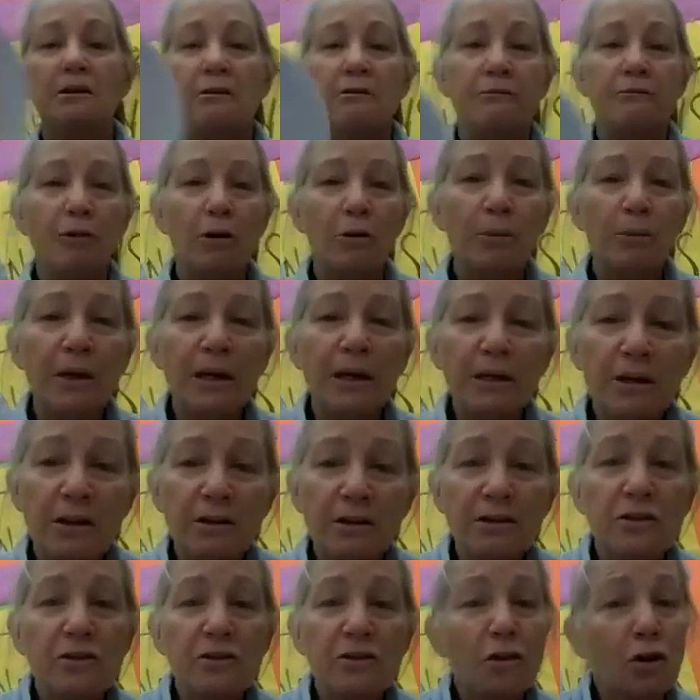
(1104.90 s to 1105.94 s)
for ring
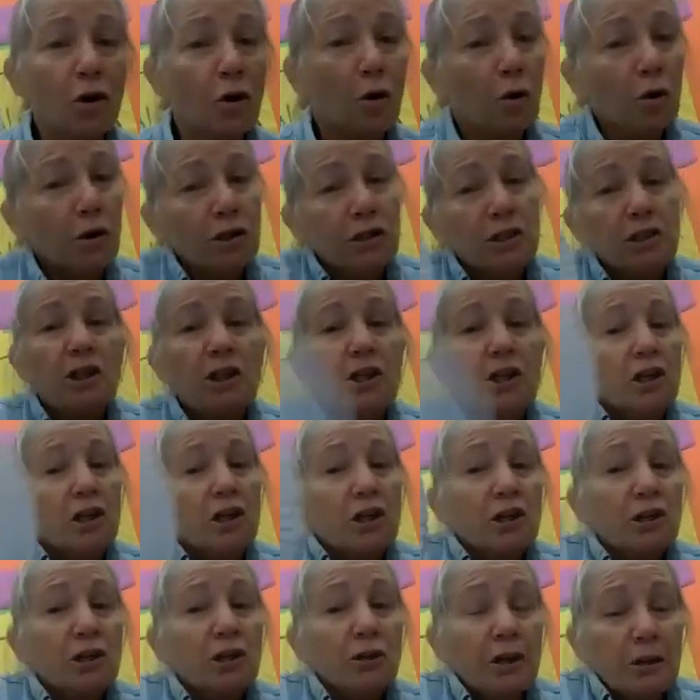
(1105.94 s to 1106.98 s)
tosses. And of course,
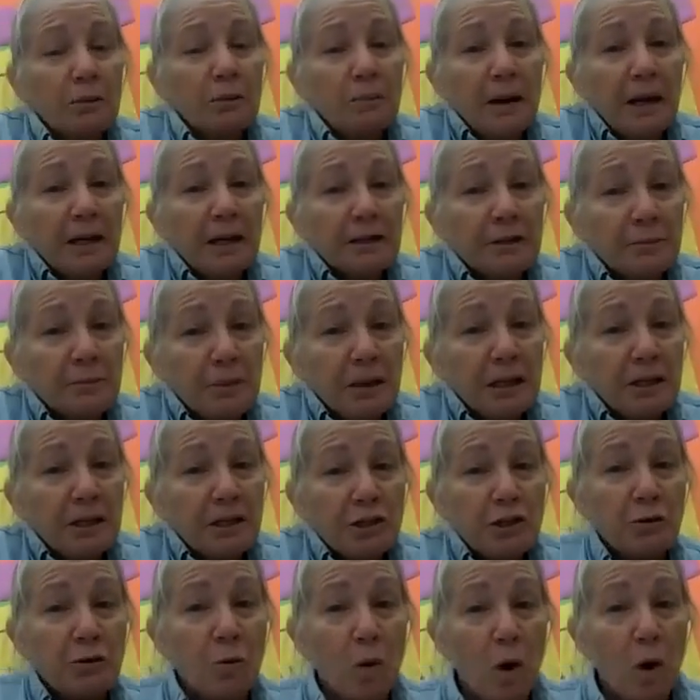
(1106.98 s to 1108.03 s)
you can make as many as
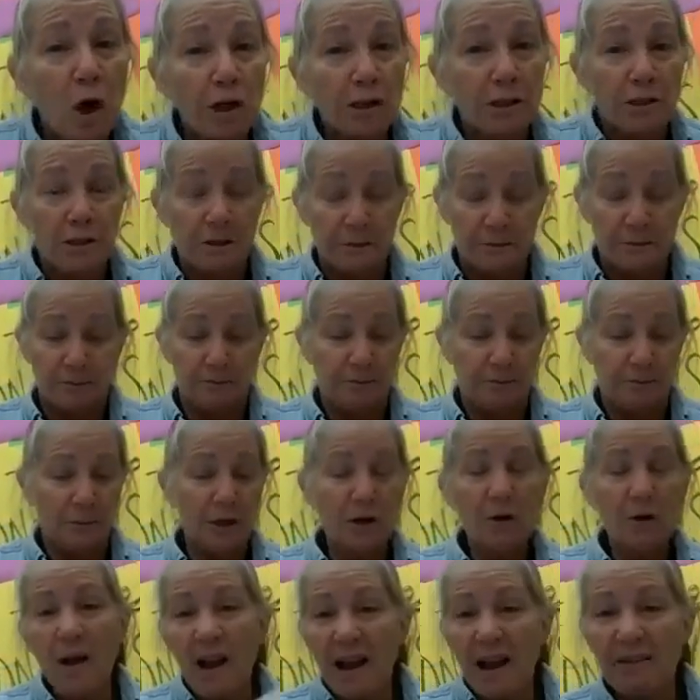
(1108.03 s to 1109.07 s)
you want. You
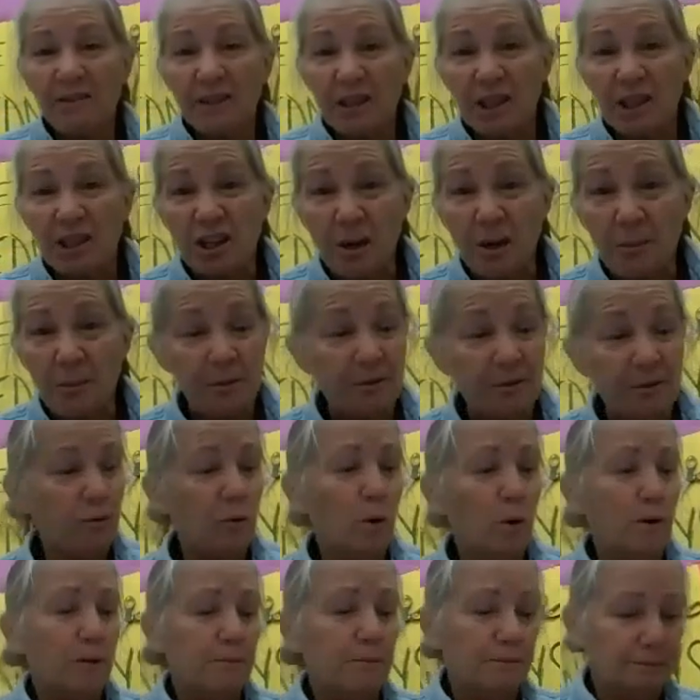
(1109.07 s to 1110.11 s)
don't have to stop at 4.